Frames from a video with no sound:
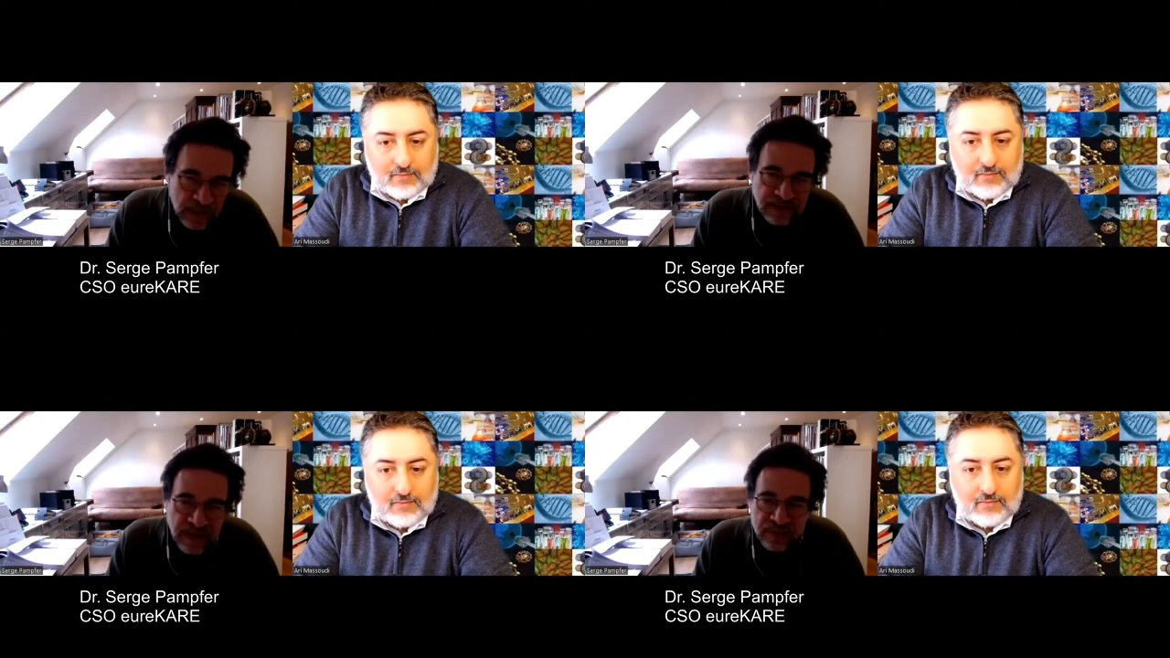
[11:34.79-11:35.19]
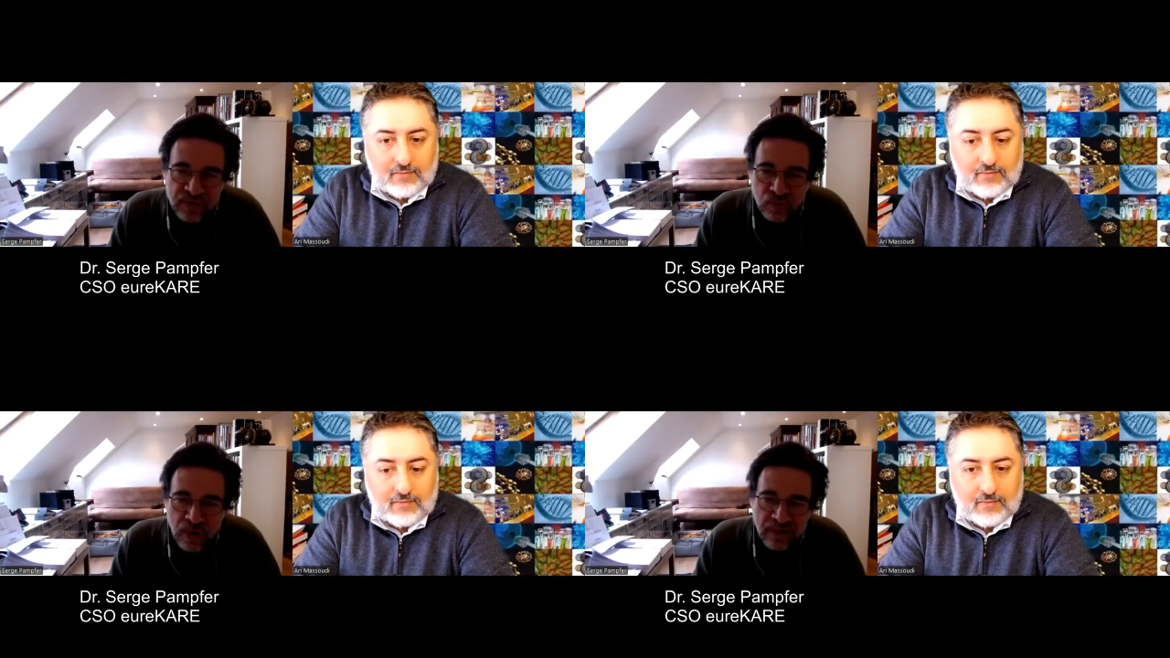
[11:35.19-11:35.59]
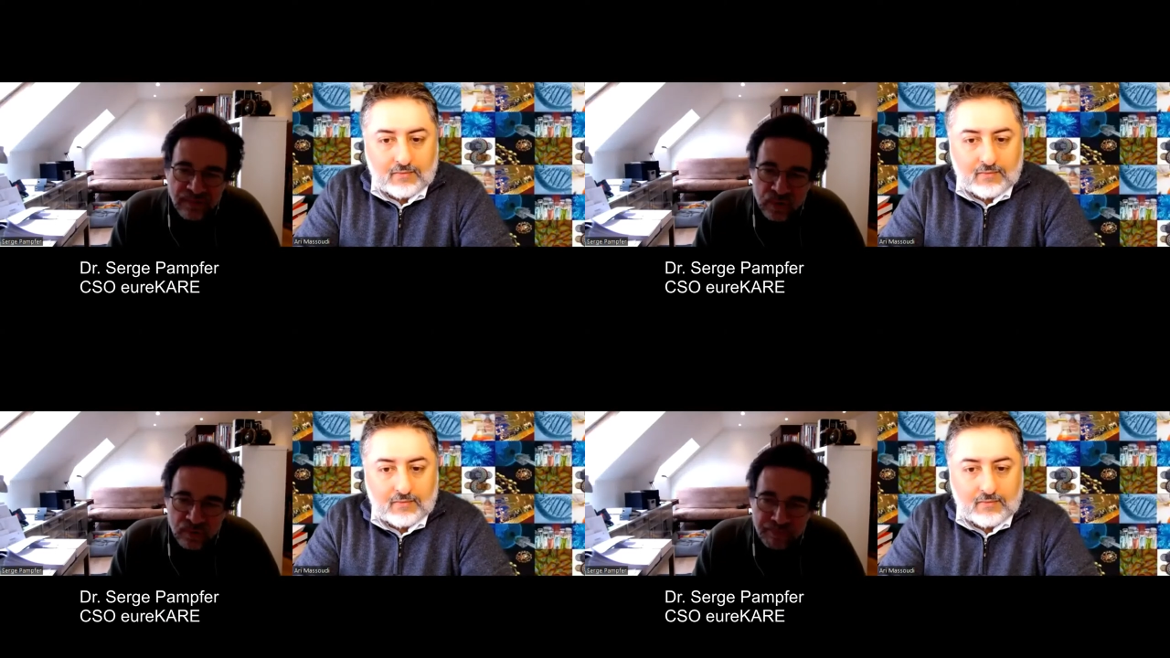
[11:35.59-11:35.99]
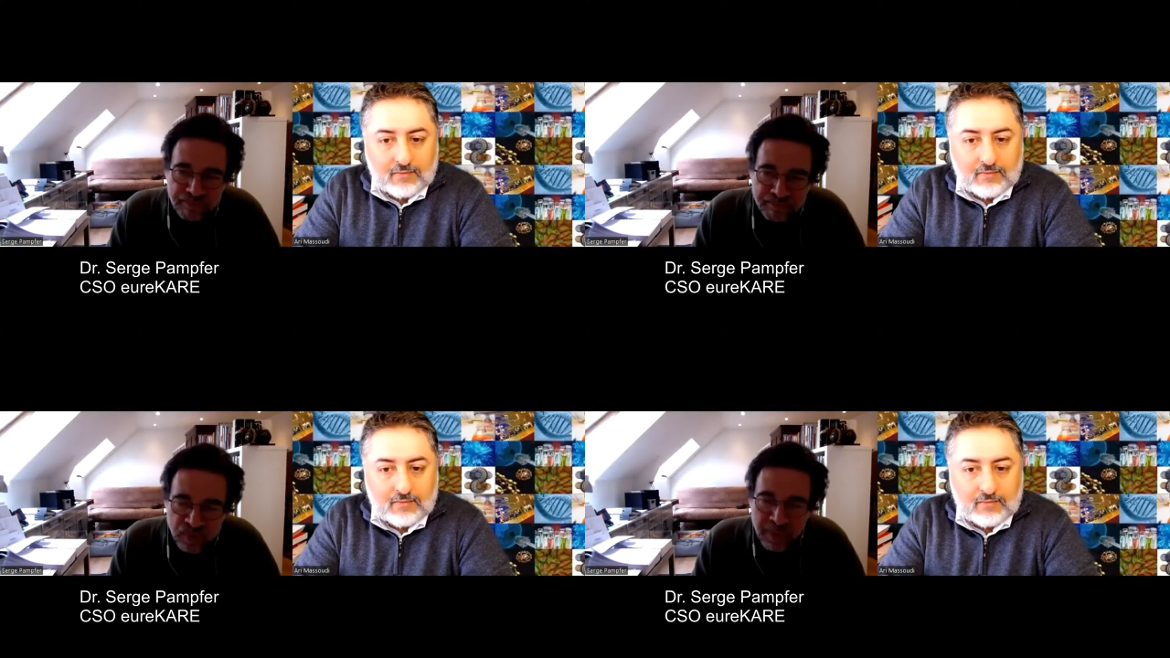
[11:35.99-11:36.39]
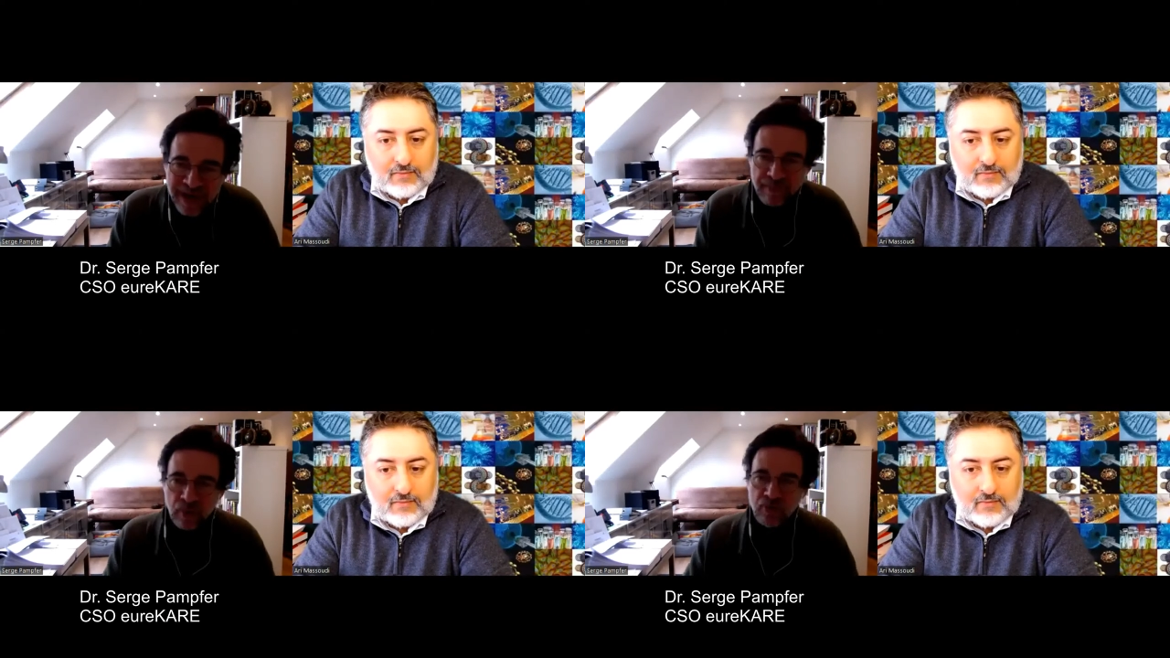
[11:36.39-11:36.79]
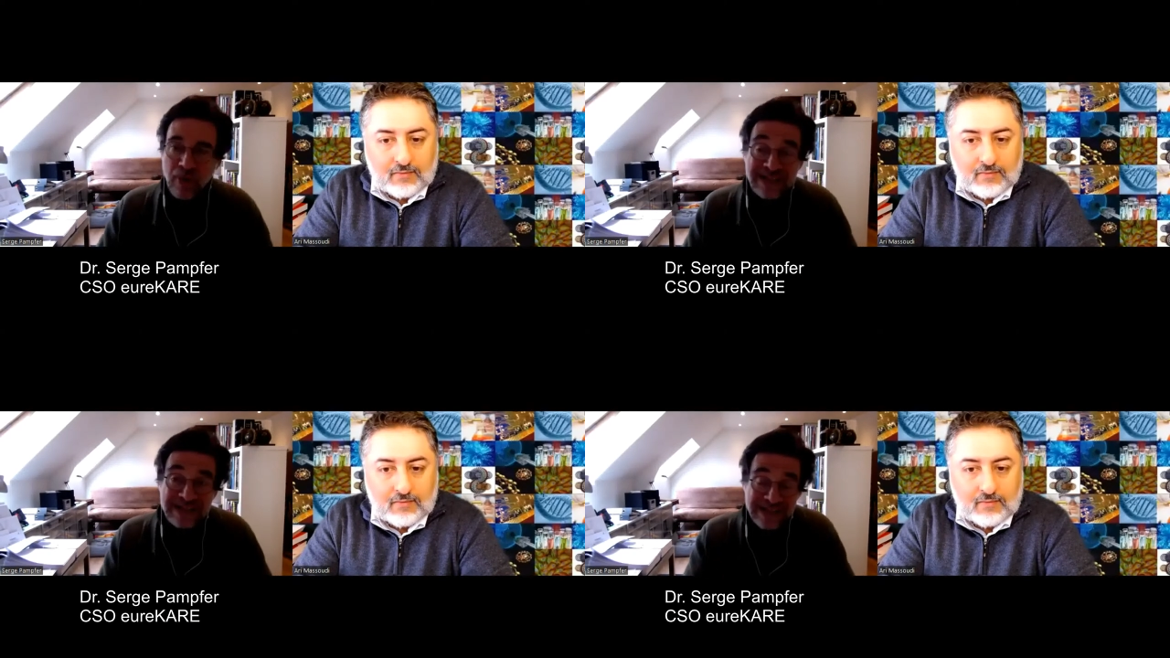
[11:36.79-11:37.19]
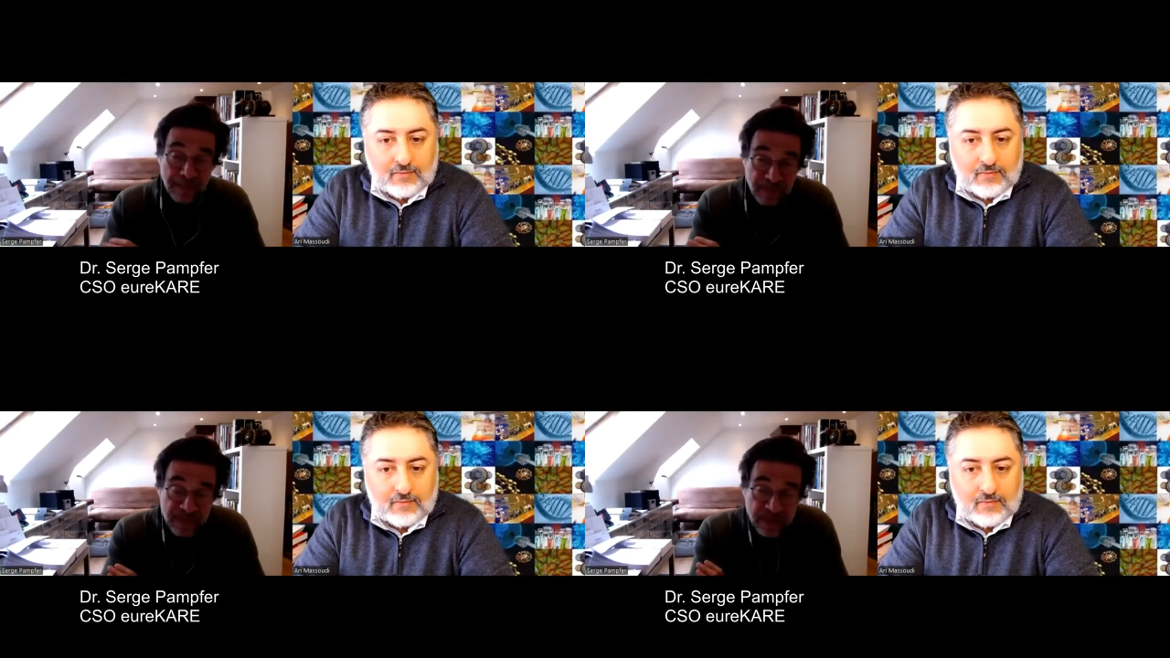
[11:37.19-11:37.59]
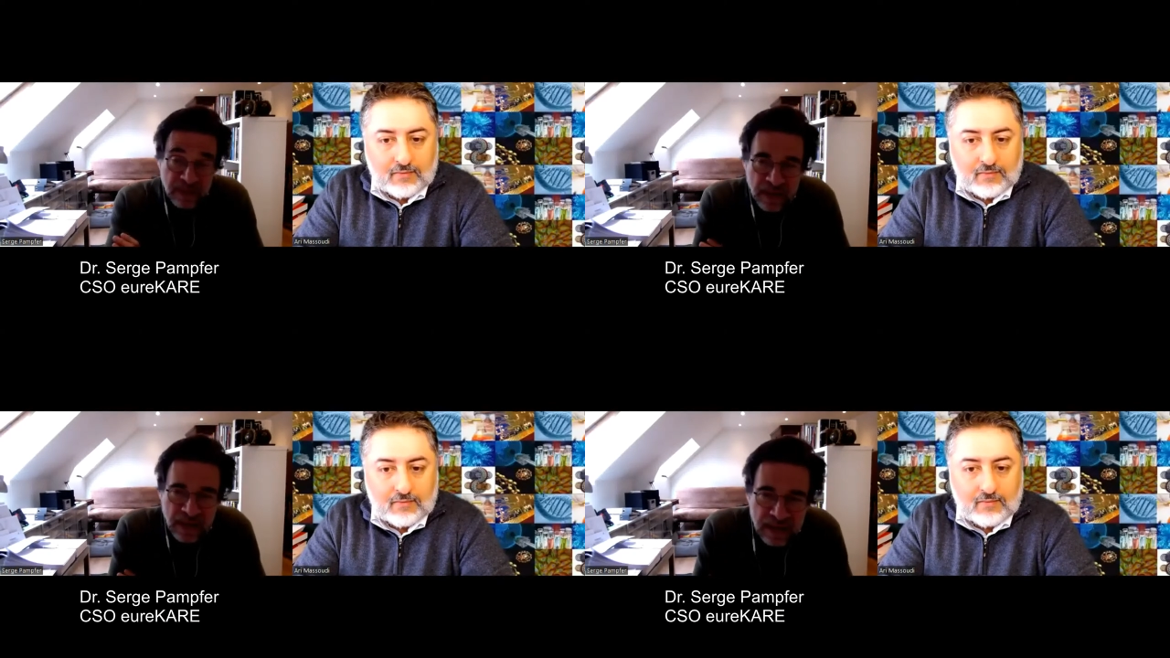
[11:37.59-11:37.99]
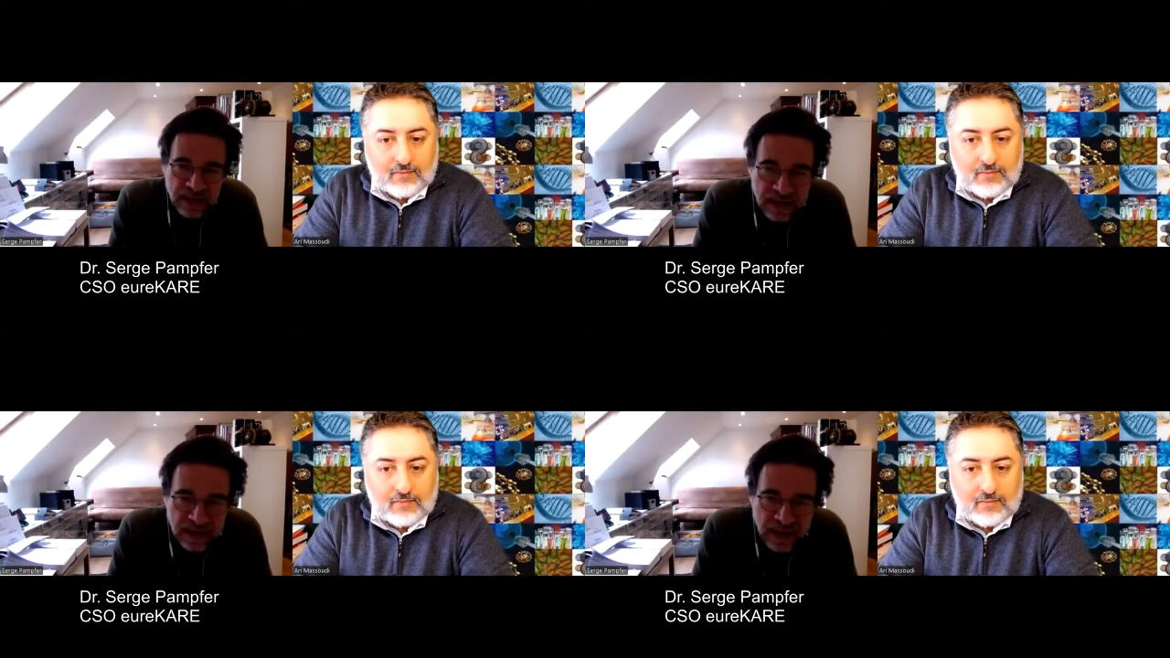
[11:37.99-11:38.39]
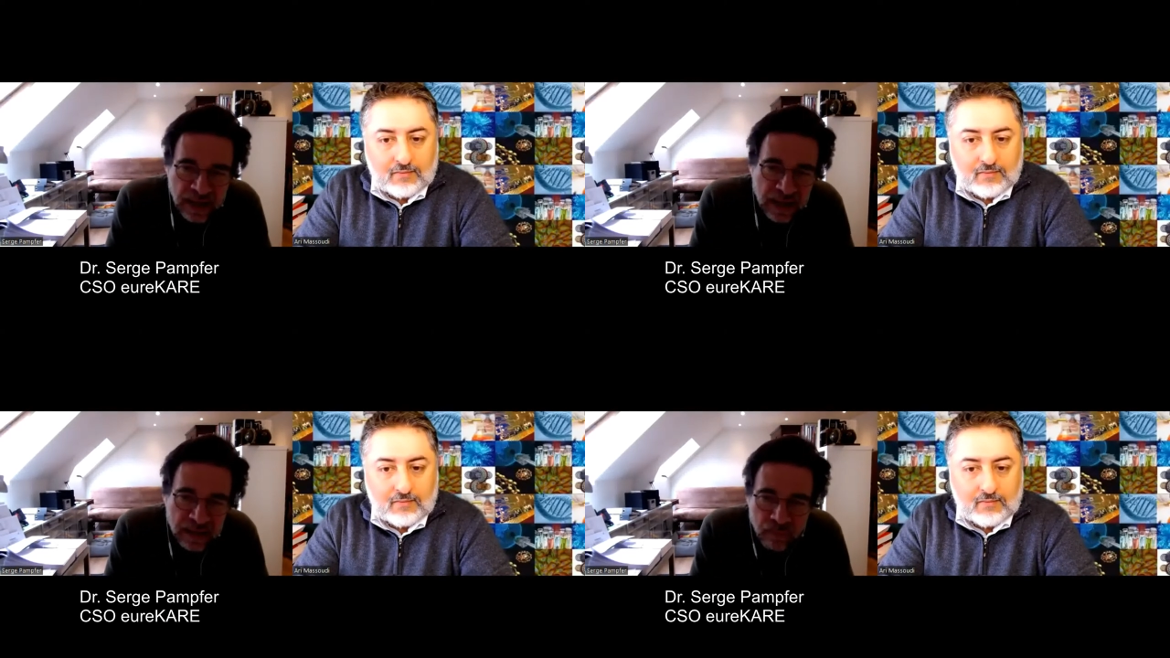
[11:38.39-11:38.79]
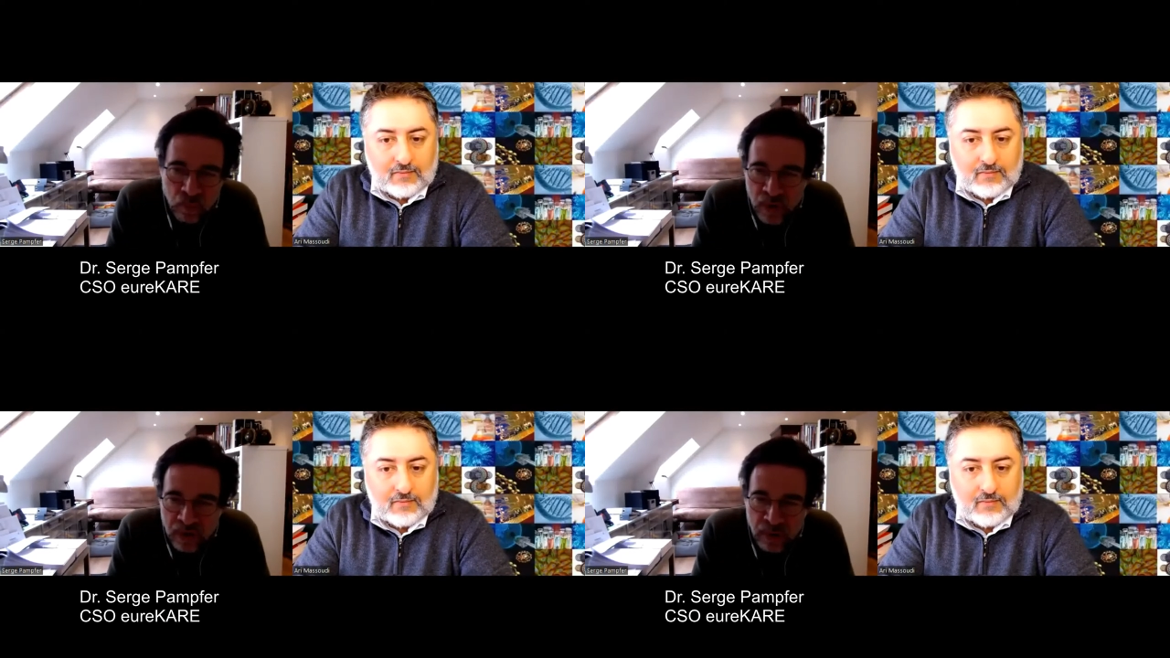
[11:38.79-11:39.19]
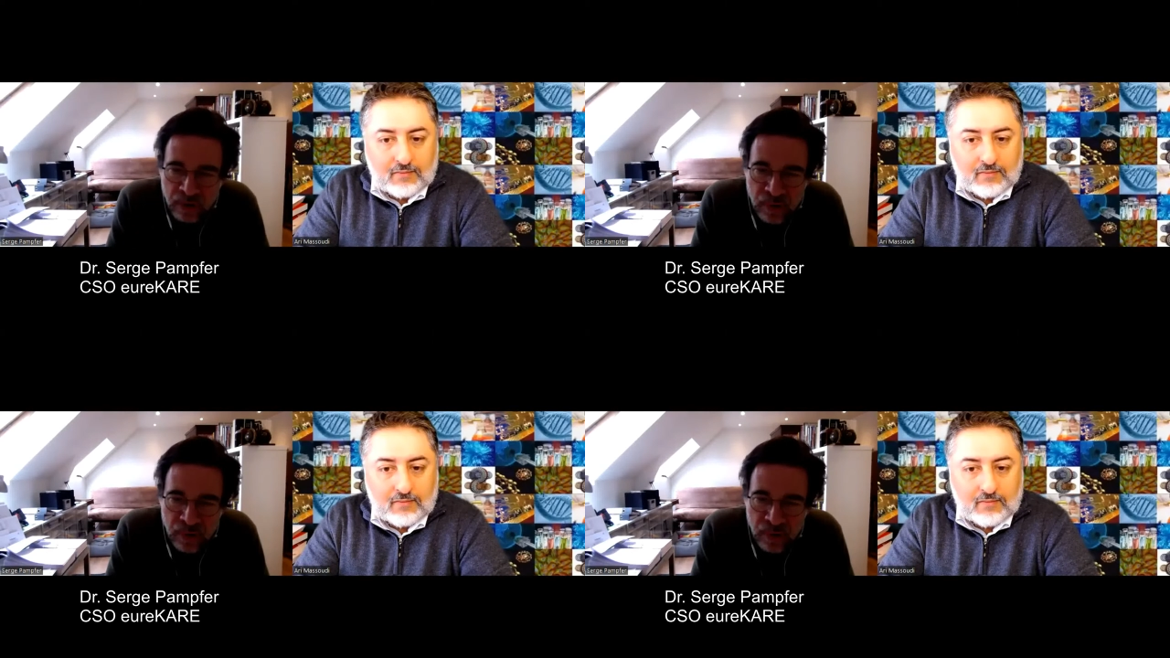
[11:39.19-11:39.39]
Speaker 1: that you have to, to be able to accept uh, when, when you're